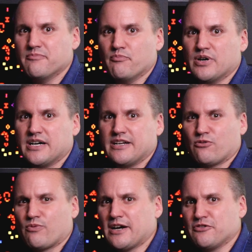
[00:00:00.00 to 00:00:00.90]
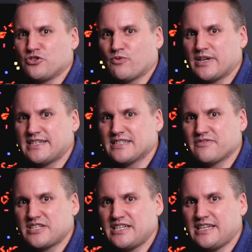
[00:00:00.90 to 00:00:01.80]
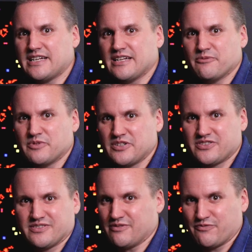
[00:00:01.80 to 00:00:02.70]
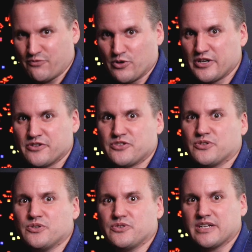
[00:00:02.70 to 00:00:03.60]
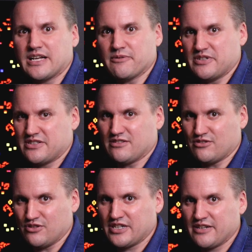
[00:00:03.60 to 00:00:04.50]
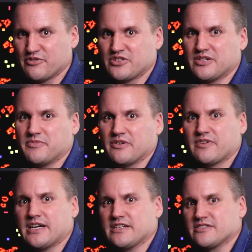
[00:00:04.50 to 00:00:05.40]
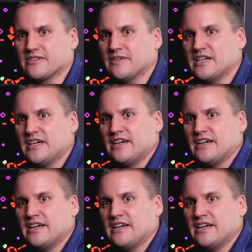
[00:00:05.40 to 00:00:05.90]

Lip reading: But around 2017, it was 4 years old, and I was looking for something faster.